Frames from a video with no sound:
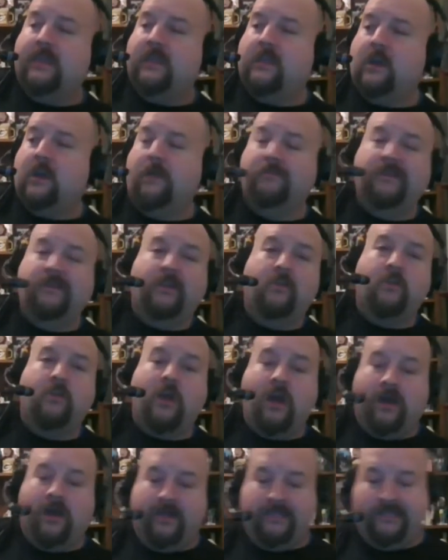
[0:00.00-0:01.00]
comes
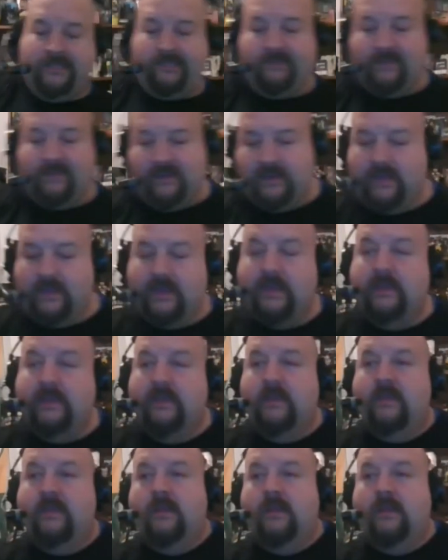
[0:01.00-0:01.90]
across, I